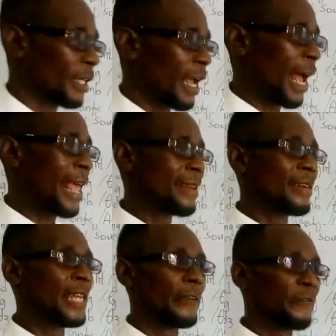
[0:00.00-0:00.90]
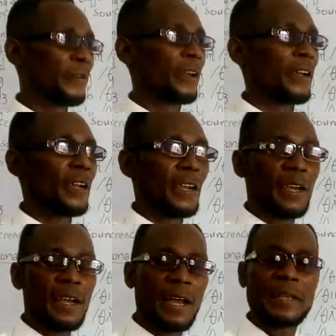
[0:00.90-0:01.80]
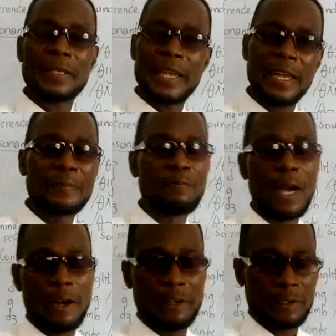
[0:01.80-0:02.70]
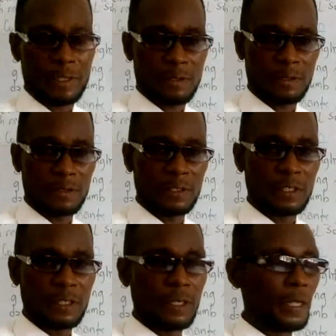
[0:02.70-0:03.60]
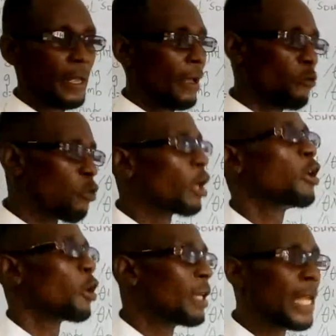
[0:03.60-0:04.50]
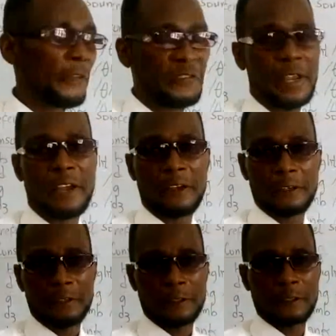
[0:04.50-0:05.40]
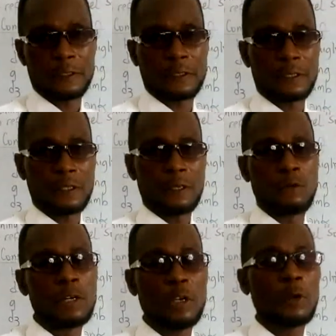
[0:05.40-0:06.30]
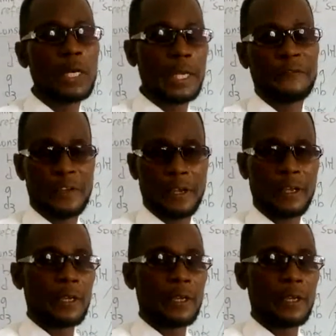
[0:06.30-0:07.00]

I live at 8 miles. Will you live here? Will you live here?